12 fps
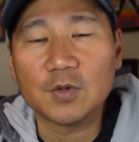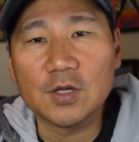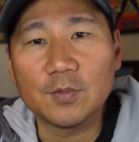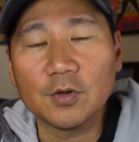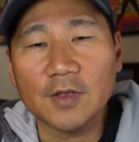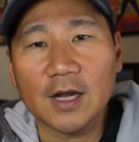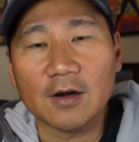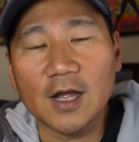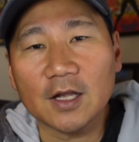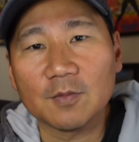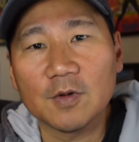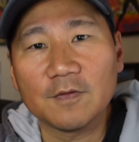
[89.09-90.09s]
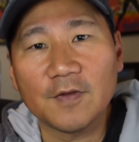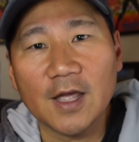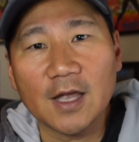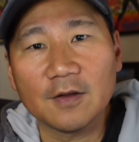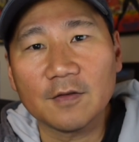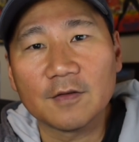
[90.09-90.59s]
people that are X Men
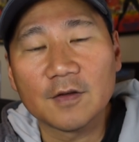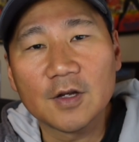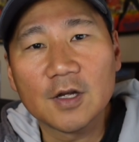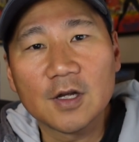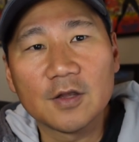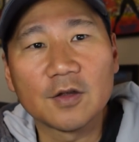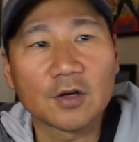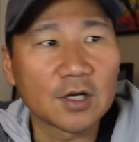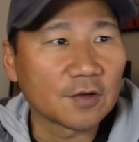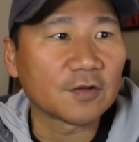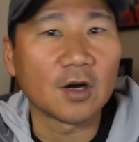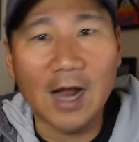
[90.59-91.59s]
fans, they're going to start.